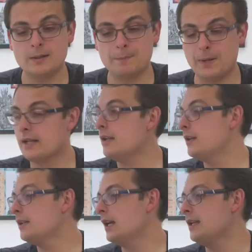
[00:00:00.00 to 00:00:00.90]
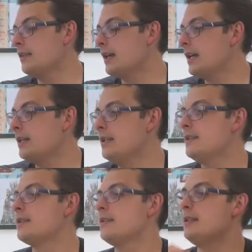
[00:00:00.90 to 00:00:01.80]
But okay, that
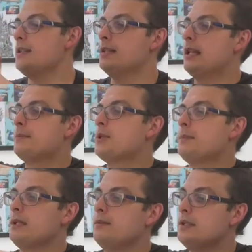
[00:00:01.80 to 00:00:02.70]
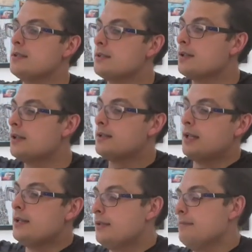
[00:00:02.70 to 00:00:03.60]
is the laptop. I don't need to say
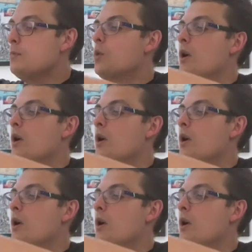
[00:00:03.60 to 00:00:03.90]
anything more